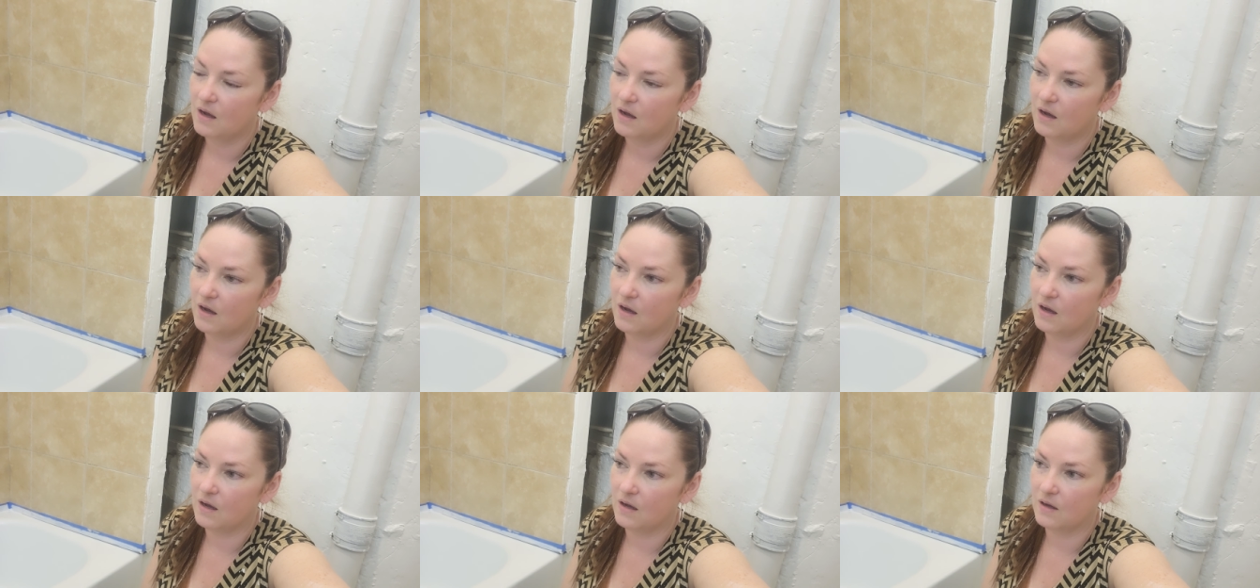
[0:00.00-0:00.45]

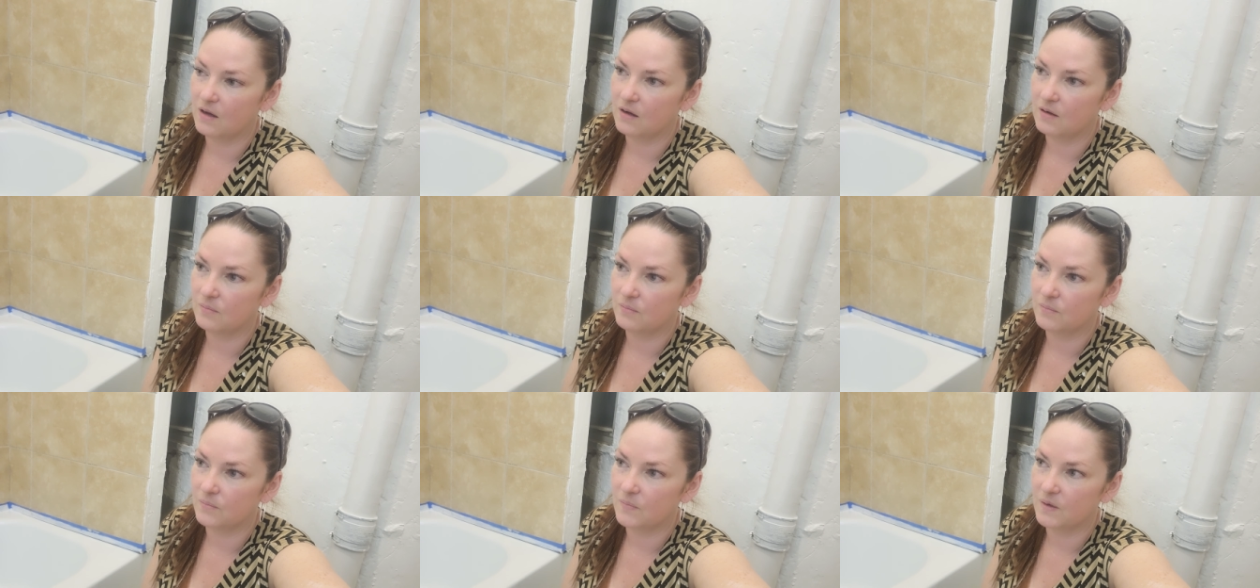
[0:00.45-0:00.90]

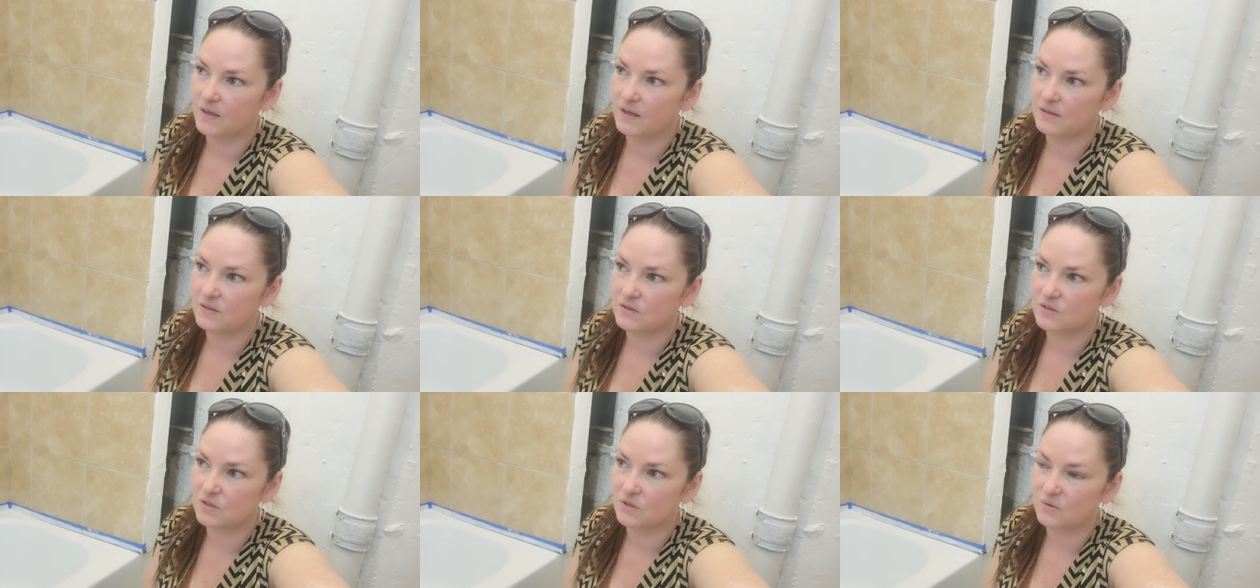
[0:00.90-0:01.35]

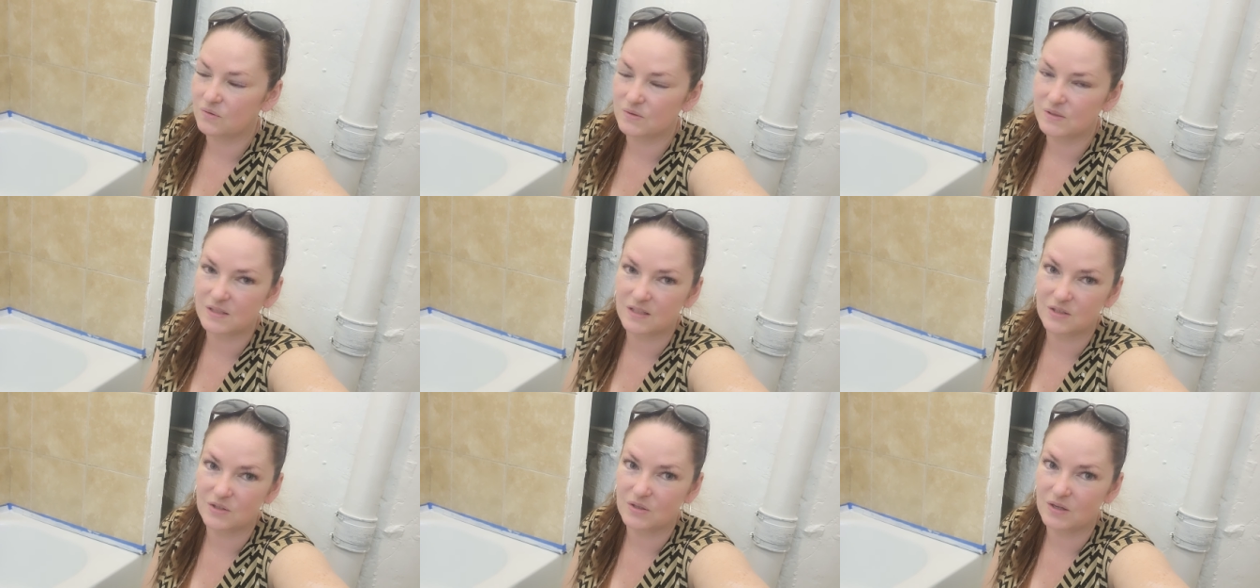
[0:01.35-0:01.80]
And so
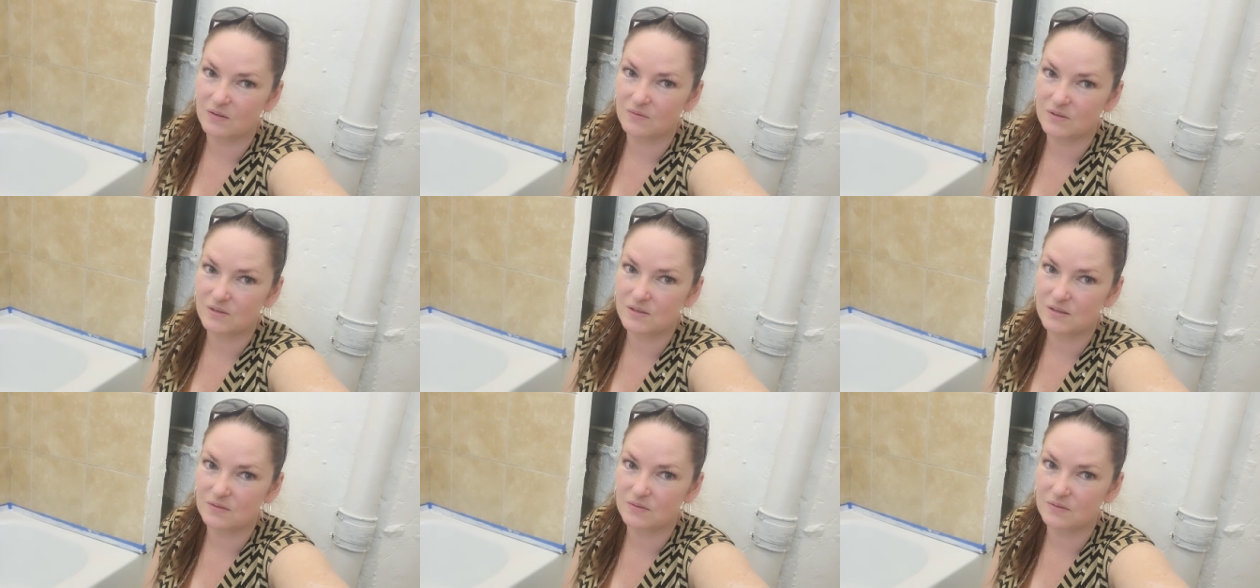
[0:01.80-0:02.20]
it's like you have this